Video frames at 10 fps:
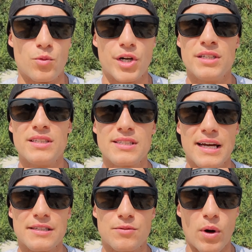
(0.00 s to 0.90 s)
We're going to
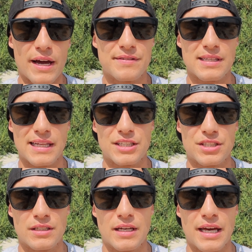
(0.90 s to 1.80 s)
discuss wave
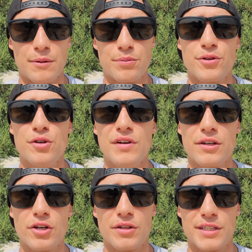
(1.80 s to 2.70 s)
selection and improve our
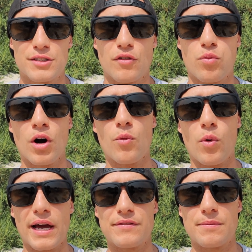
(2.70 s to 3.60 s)
knowledge of what
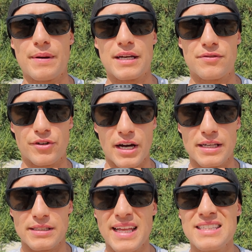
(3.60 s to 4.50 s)
waves are best for
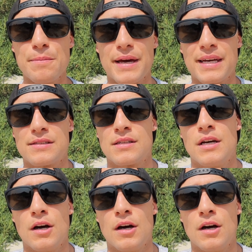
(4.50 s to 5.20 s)
us, and that depends